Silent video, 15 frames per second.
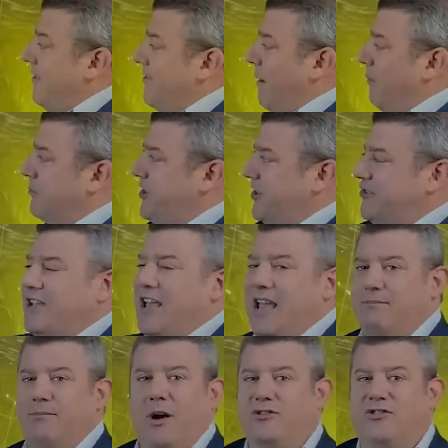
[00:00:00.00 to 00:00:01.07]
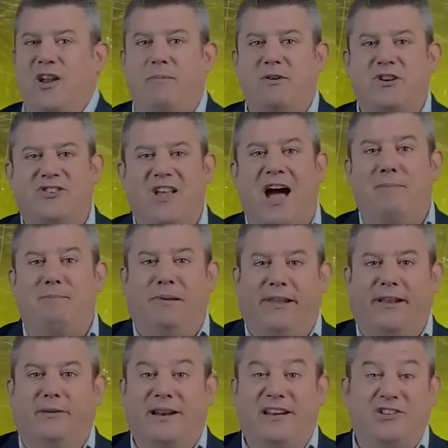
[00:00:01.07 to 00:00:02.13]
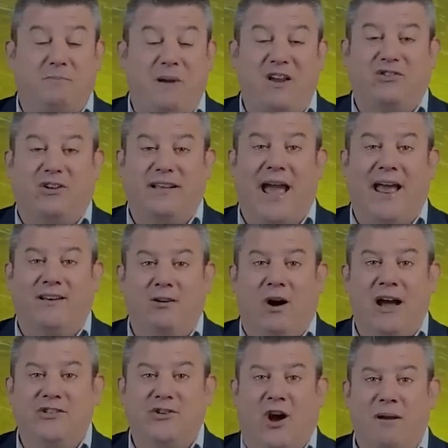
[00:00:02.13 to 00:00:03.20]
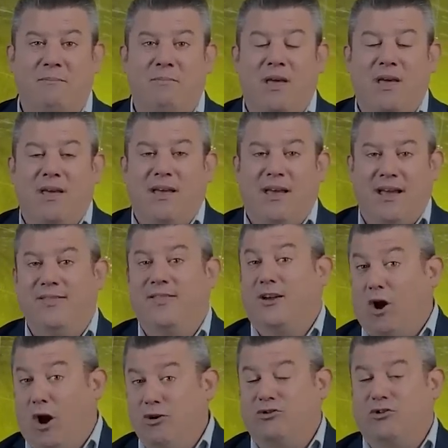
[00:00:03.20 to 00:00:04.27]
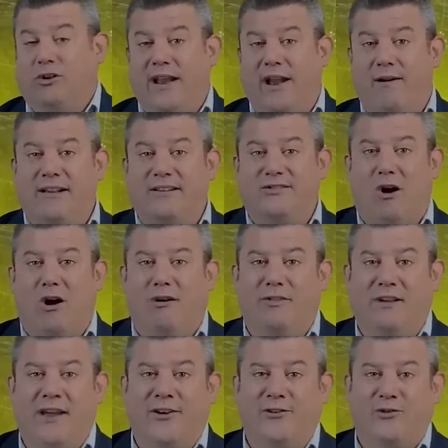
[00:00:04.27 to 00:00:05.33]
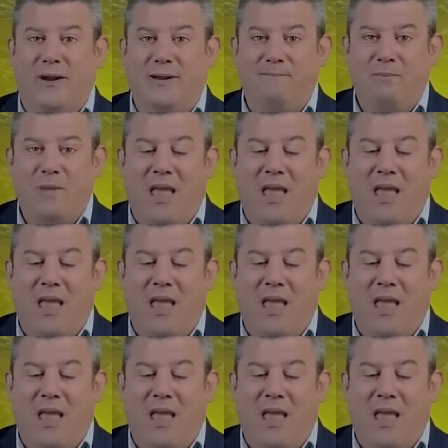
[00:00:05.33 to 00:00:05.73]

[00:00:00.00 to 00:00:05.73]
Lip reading: that will just keep those temperatures up a little bit, especially at nighttime in the coastal areas of the country.